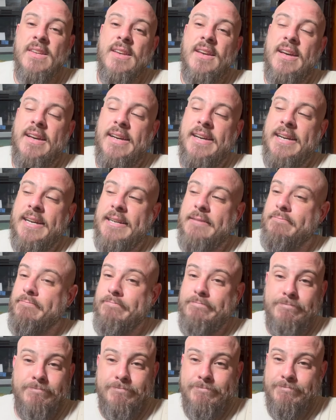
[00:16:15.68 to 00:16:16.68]

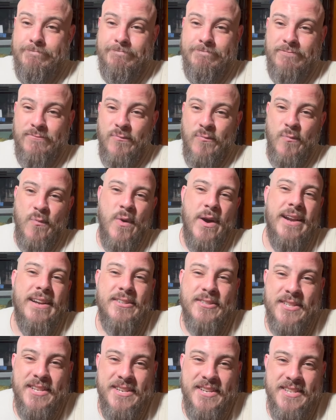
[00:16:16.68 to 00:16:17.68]
What
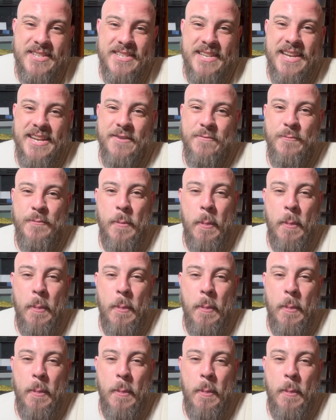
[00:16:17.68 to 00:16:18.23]
else can you say?